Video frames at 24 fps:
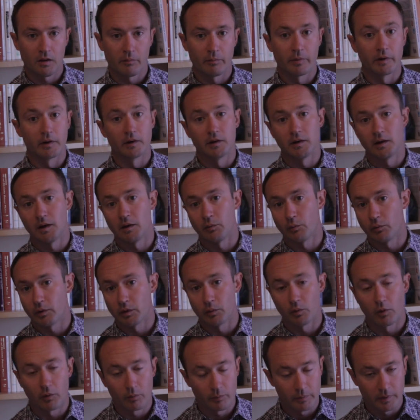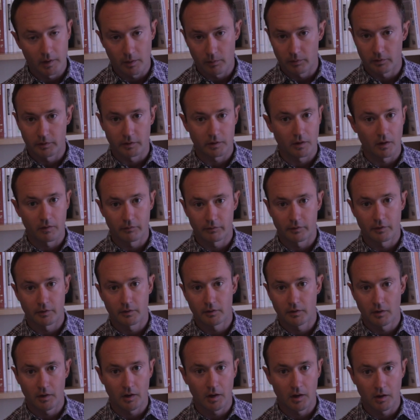But again, we won't be able to cover
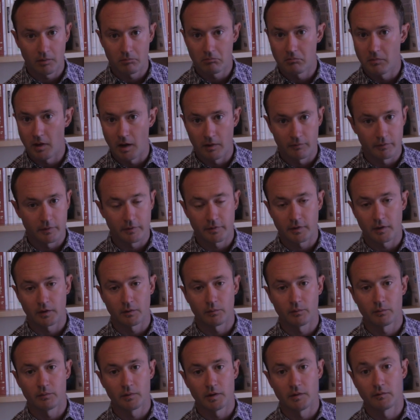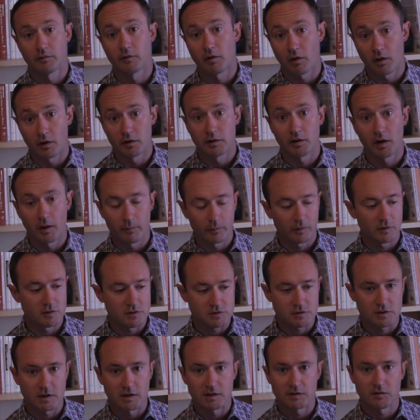everything given our time
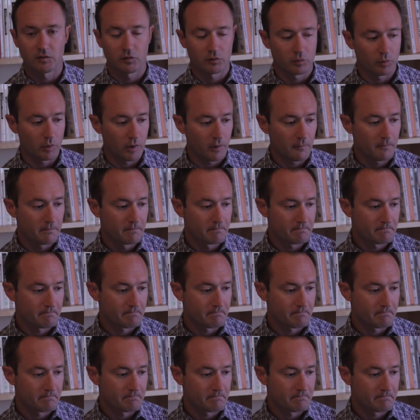constraints as well.